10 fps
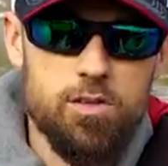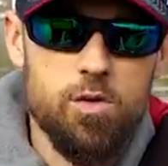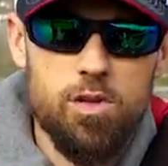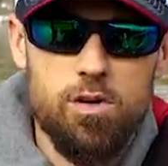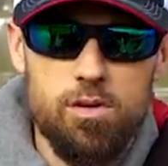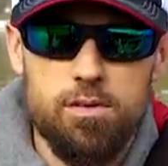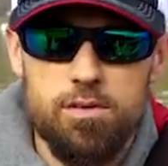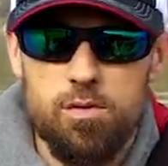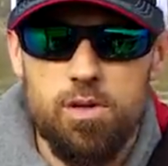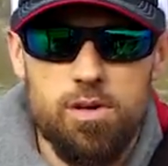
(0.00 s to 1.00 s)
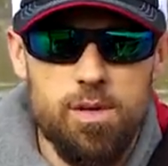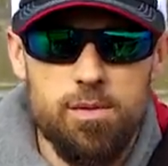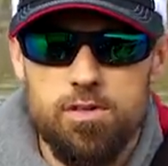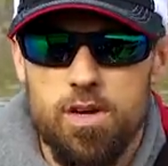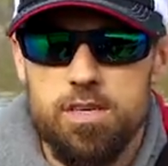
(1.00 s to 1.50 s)
do a little
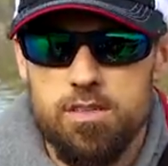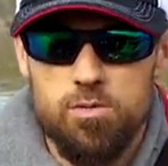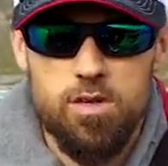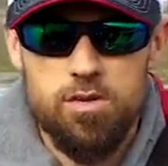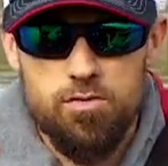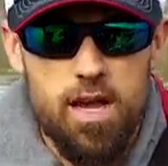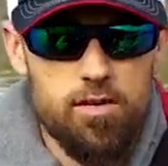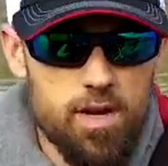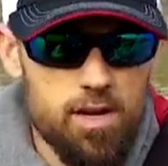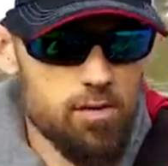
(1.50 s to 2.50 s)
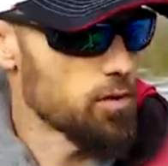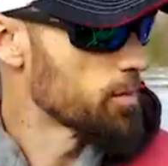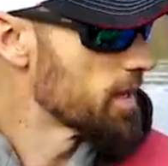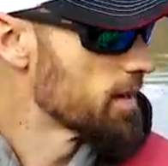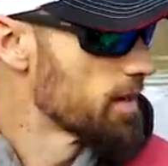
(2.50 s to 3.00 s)
demonstrations. We're gonna ride around a little
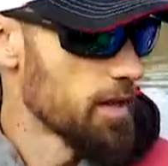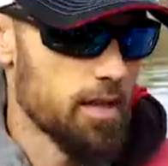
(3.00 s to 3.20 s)
bit.